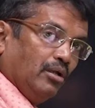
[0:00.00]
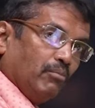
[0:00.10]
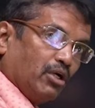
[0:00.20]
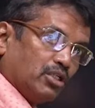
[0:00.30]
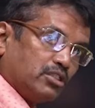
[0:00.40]

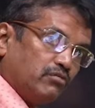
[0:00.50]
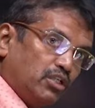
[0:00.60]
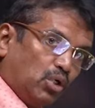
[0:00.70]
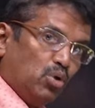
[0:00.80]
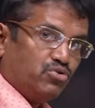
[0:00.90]
because of
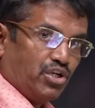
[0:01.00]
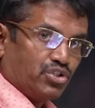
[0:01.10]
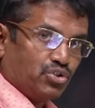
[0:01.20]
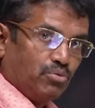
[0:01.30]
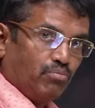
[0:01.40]
the
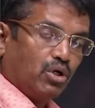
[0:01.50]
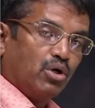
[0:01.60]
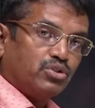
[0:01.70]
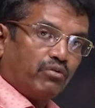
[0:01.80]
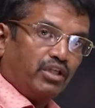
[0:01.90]
closeness
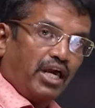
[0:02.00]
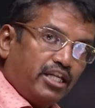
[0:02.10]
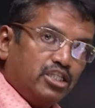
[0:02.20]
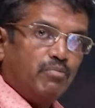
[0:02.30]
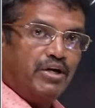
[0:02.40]
because of the
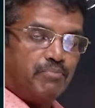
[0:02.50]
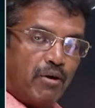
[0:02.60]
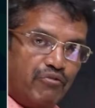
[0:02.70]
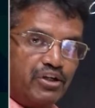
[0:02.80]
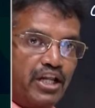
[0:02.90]
arrangement
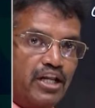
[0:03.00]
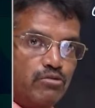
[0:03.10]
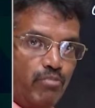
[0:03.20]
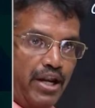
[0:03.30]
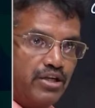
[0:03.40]
perfect
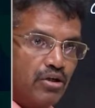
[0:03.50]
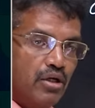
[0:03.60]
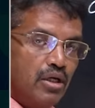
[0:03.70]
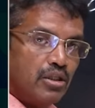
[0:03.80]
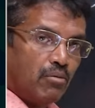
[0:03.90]
arrangement
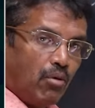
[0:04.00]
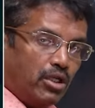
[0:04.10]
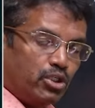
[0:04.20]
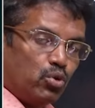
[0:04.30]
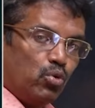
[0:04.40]
the
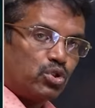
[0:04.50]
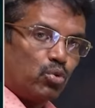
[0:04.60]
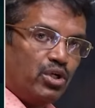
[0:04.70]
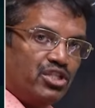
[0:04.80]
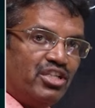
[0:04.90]
molecules
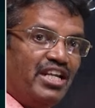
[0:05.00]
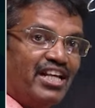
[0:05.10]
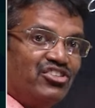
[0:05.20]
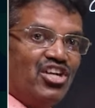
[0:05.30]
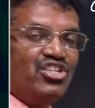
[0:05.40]
could easily
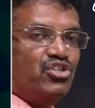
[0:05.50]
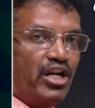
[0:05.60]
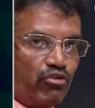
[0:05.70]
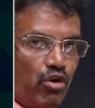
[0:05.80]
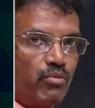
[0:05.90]
exchange
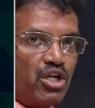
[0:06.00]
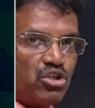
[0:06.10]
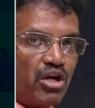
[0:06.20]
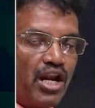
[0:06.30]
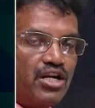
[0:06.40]
that
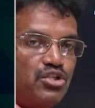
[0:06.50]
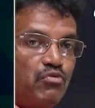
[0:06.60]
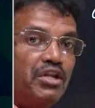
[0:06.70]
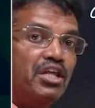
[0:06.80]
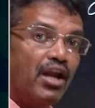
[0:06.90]
vibration energy
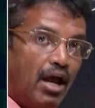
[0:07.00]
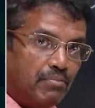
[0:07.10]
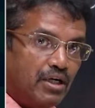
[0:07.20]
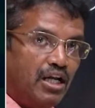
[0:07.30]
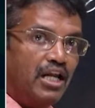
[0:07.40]
very
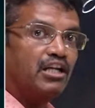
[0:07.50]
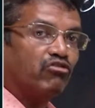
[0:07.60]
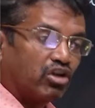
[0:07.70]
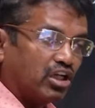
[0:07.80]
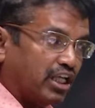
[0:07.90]
rapidly and
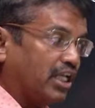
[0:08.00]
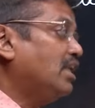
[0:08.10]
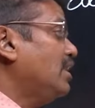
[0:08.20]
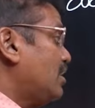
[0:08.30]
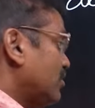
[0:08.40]
quickly
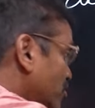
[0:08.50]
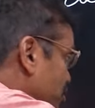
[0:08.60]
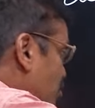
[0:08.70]
this